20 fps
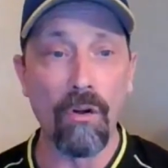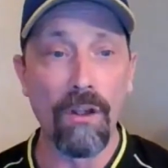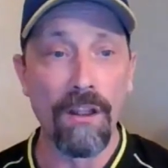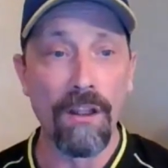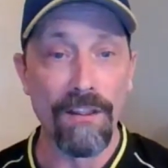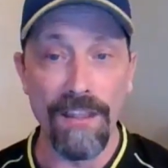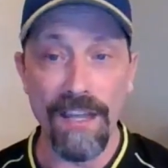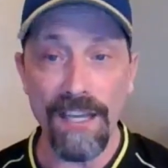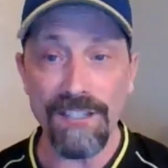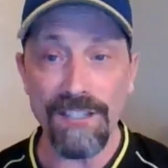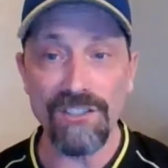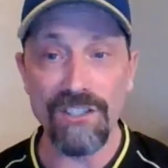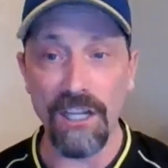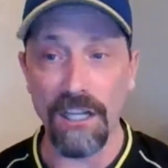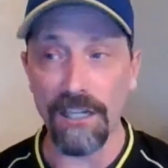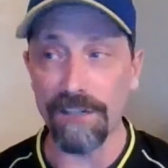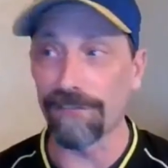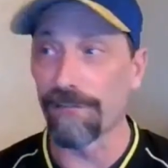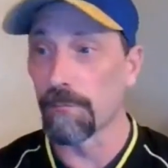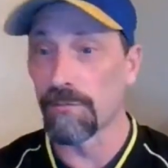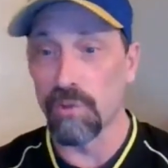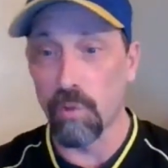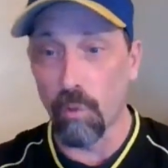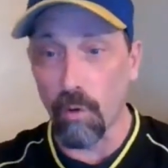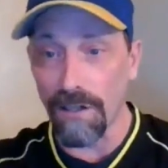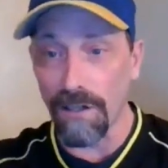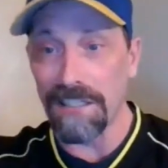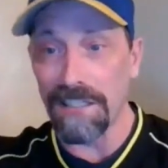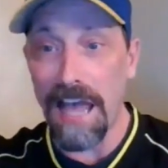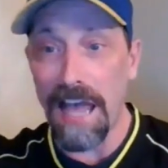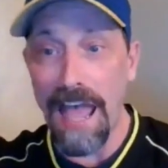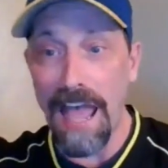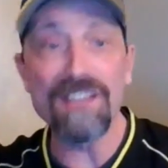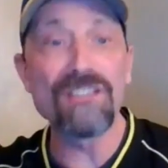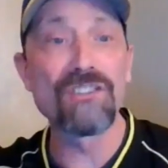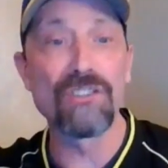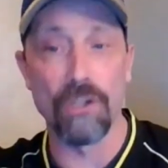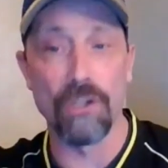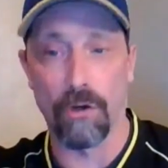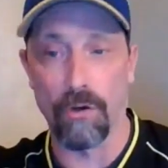they suck from 20 to end
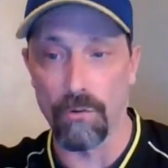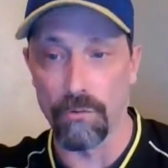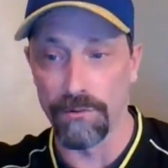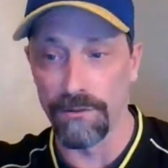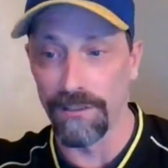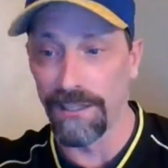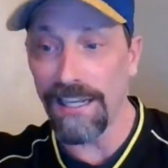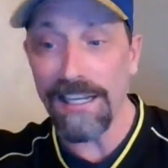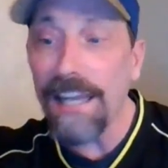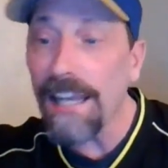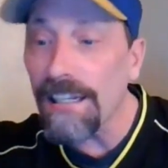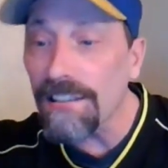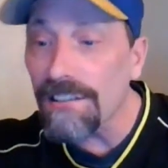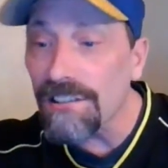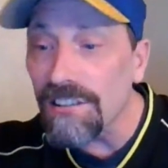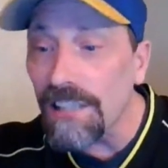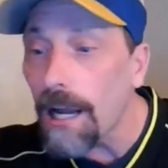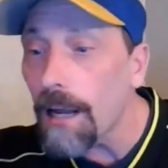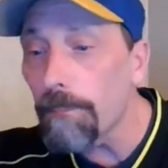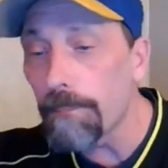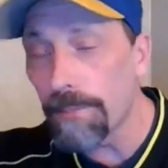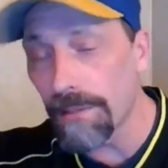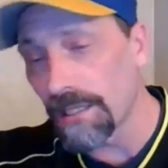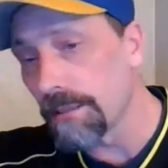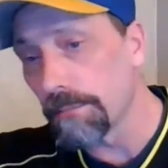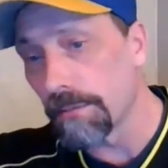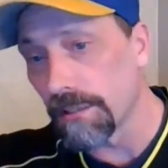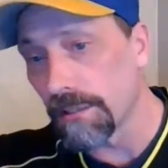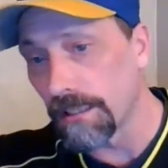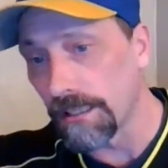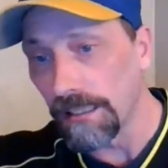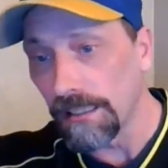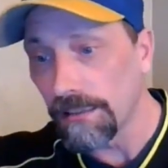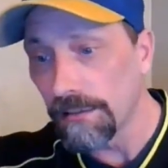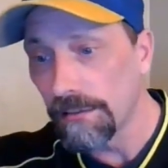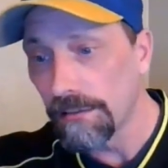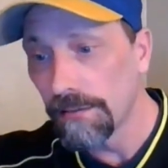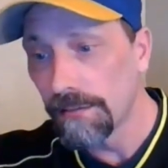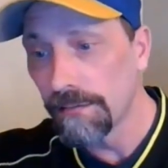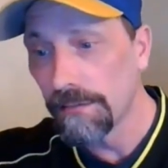zone. They can't stop anybody
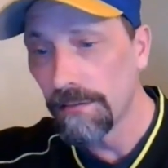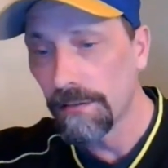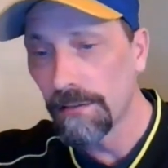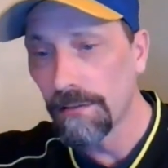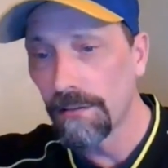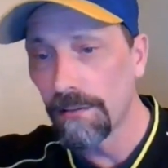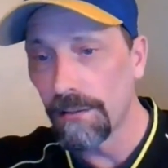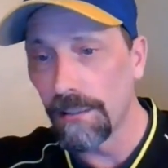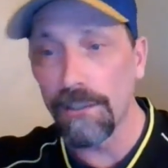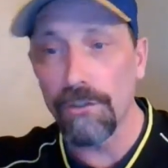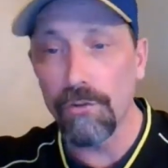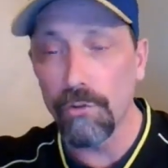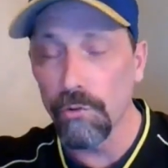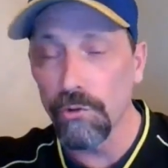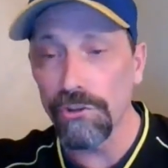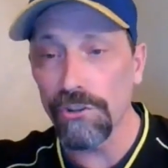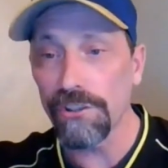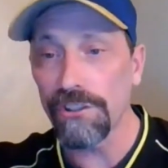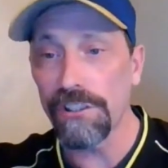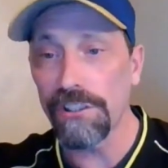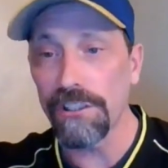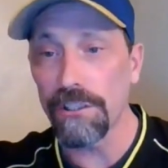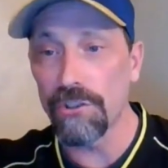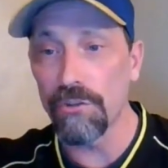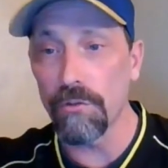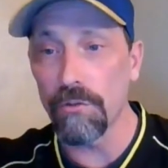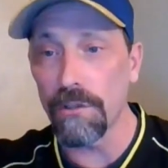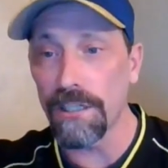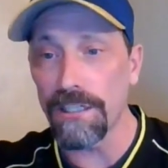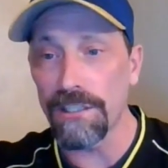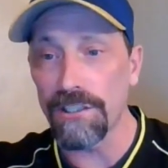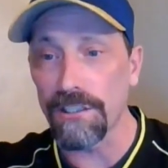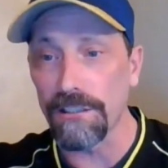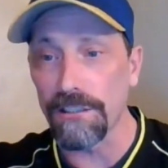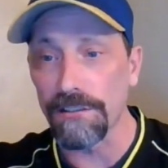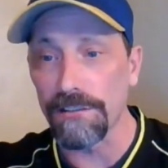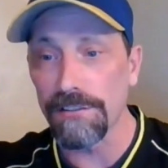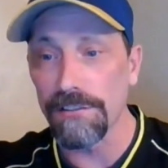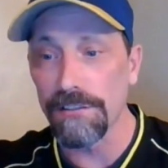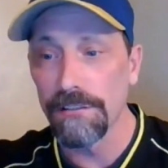in crucial
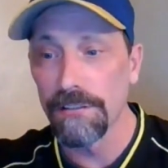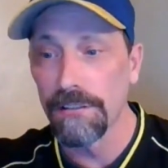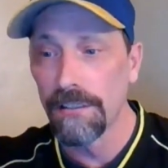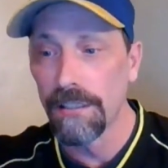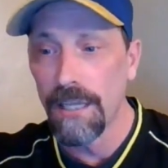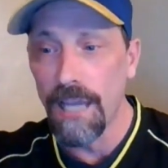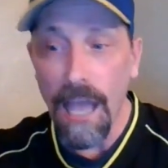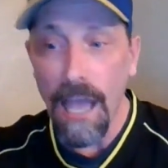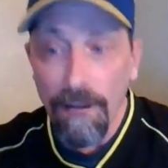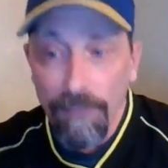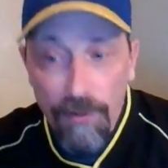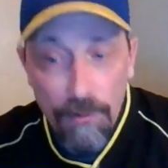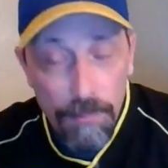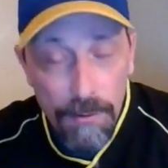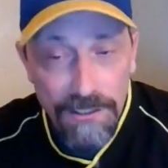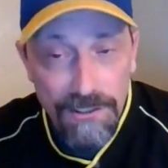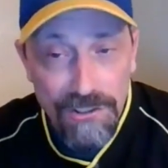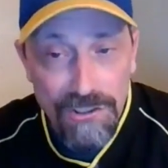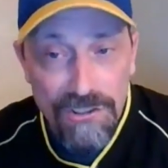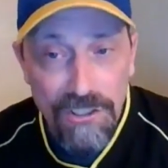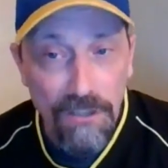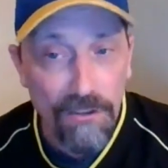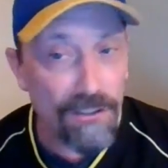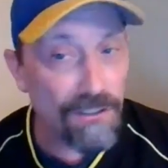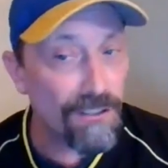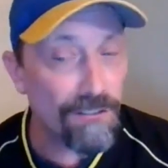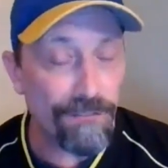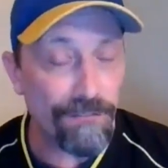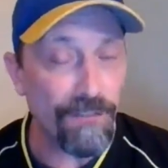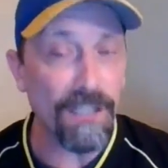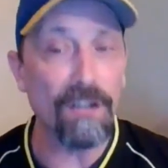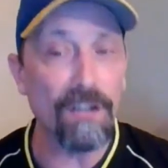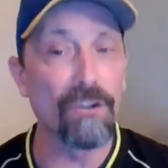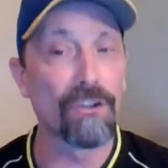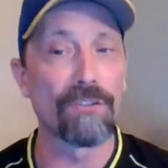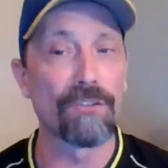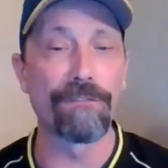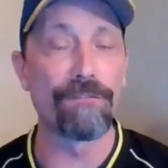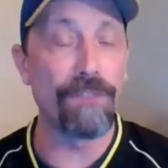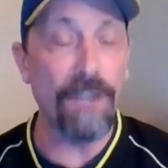situations. Everybody's starting to
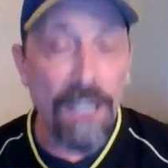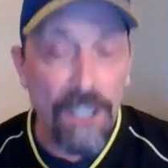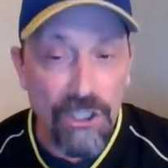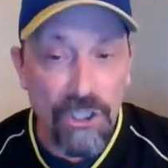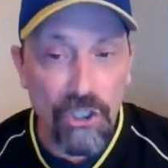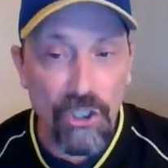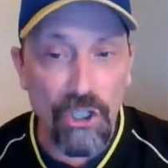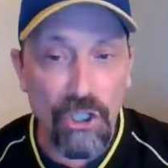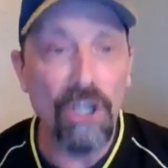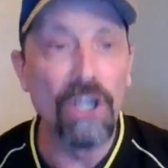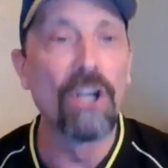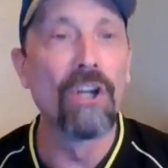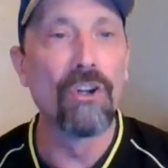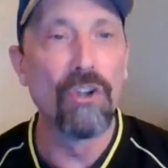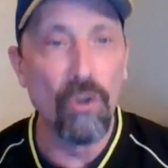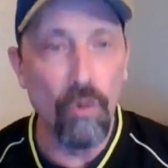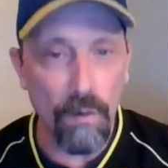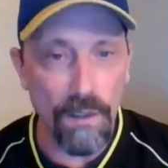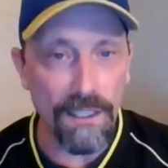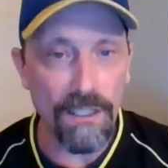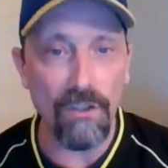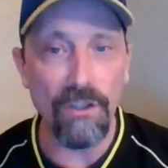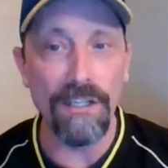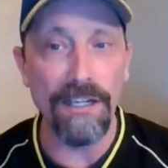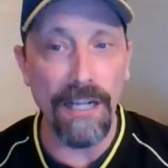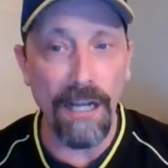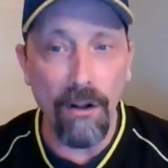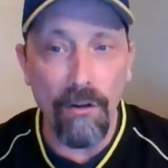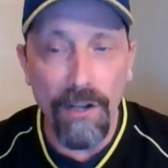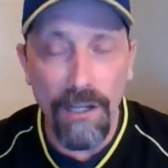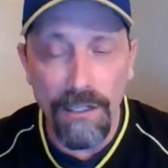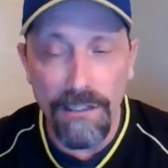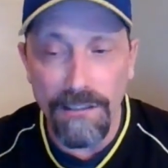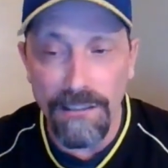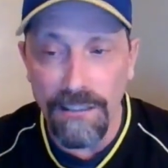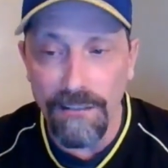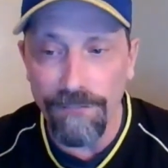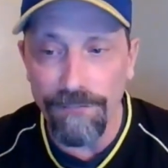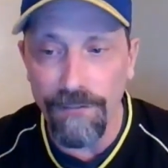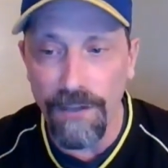figure New England out on
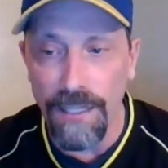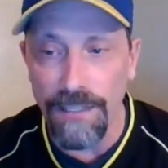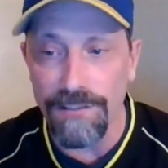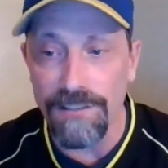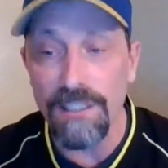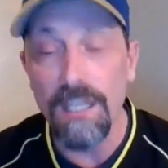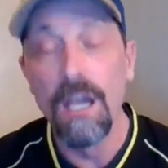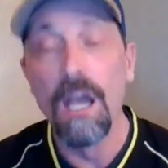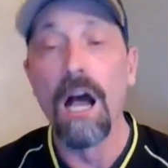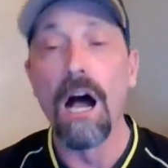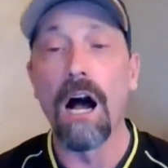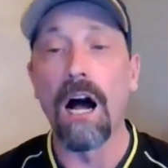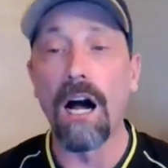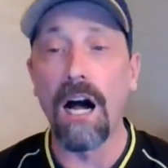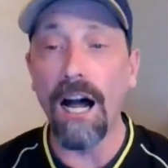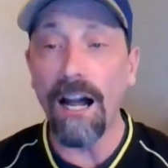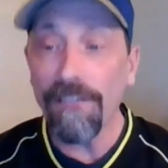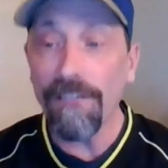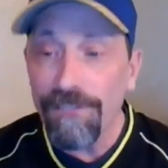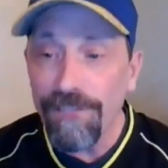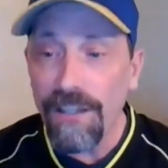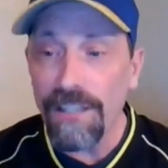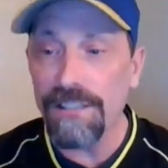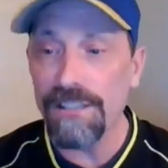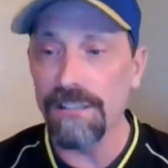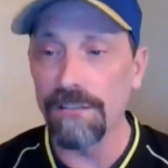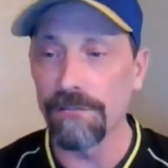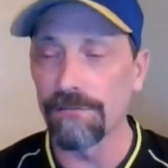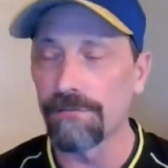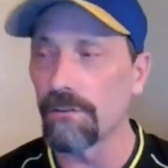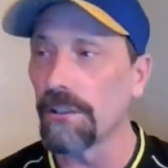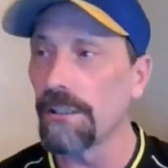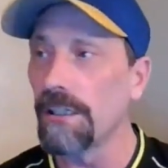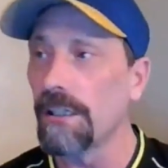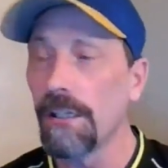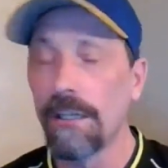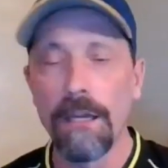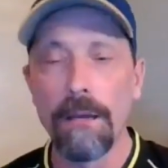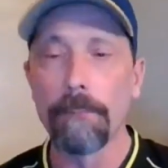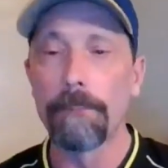defense.
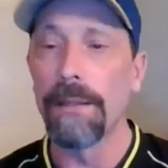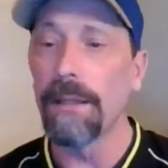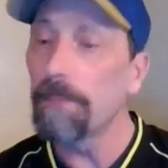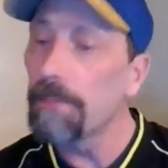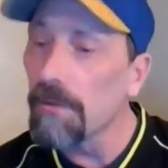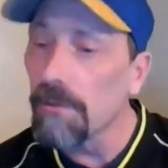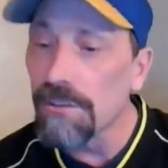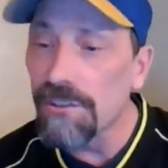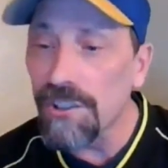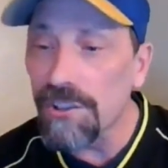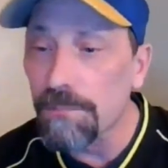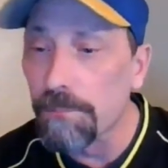Offensively, people are just